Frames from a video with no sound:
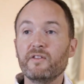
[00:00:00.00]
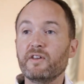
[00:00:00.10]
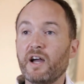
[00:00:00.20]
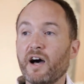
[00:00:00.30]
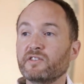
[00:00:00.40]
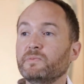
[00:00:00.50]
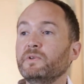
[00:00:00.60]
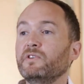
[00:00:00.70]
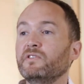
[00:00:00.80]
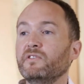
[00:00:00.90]
The
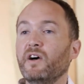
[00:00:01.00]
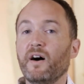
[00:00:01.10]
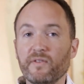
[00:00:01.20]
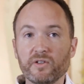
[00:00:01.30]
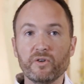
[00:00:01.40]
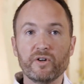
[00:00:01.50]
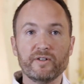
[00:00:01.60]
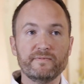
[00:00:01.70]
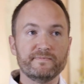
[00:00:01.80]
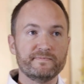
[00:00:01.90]
Gospel of the
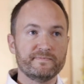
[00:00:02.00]
Lord.